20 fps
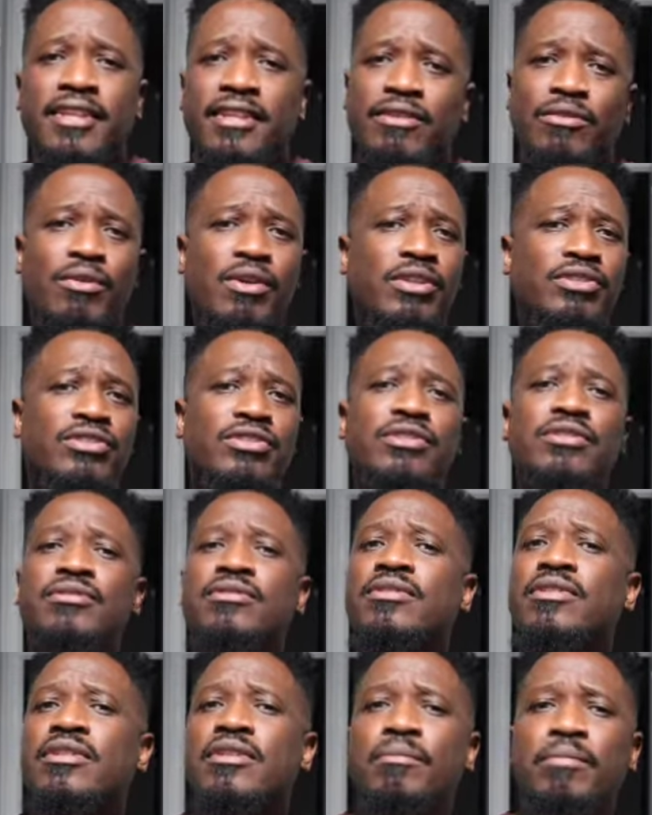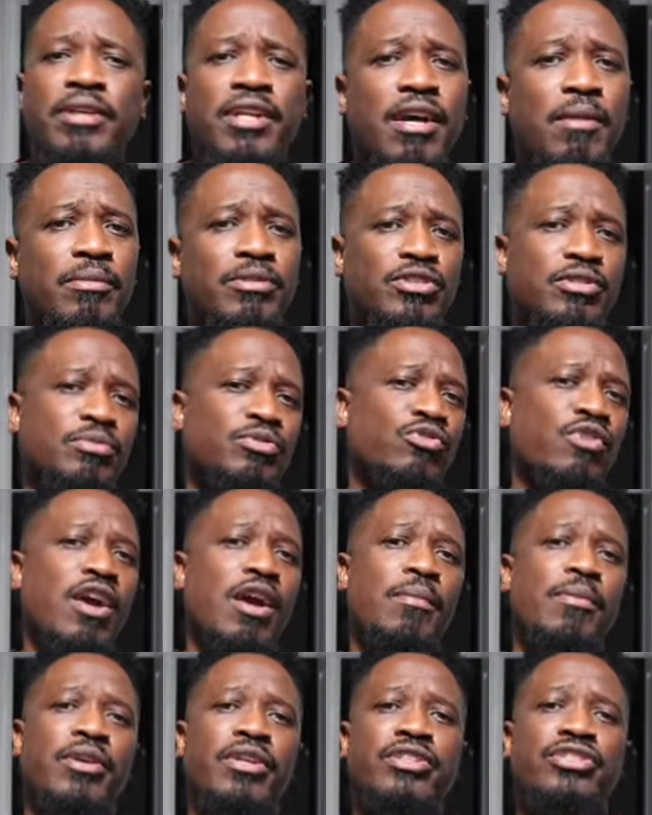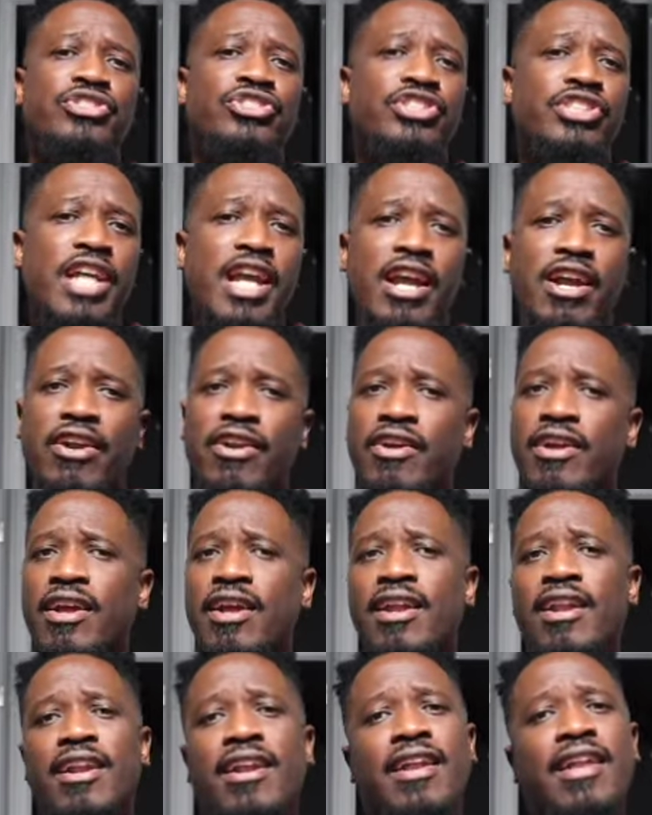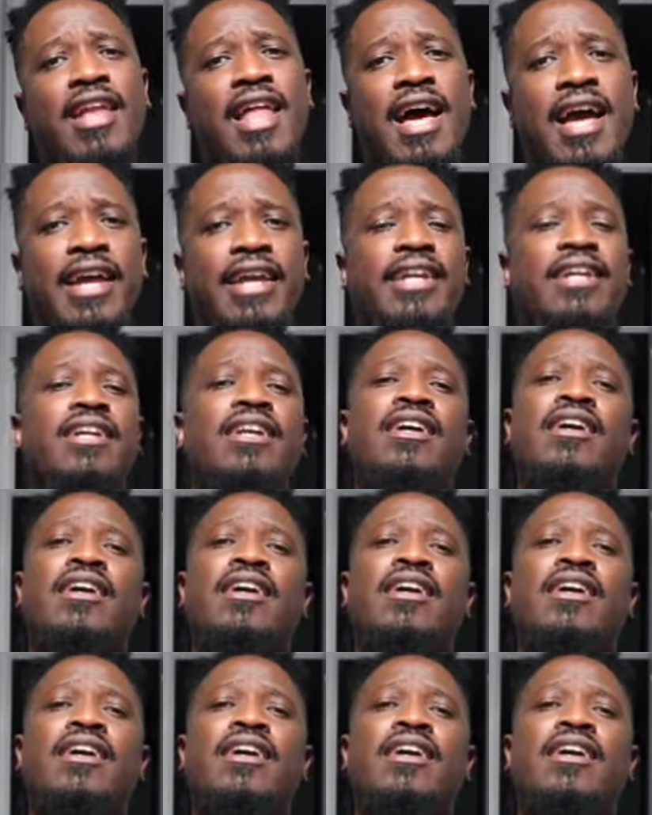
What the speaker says: why don't you become a subscriber, share, like,